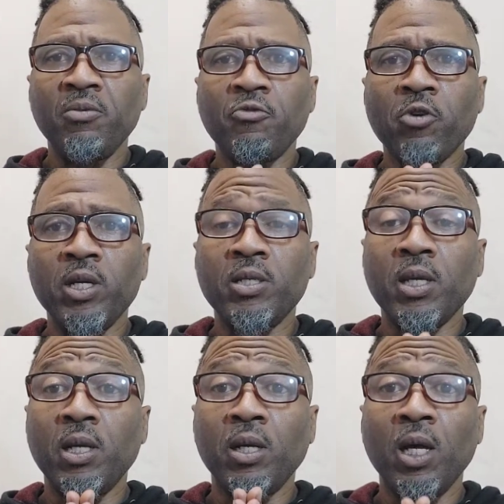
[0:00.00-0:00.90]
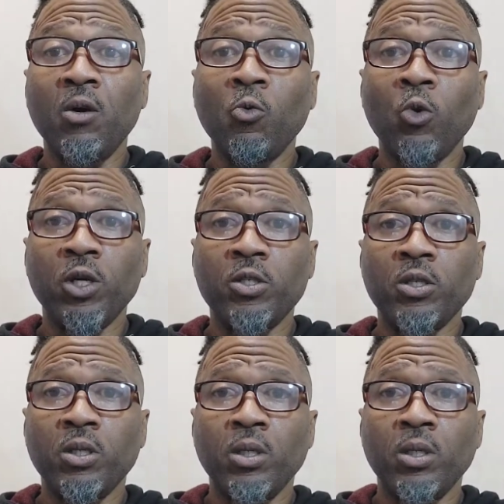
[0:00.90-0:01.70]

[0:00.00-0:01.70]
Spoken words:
friends, and loved ones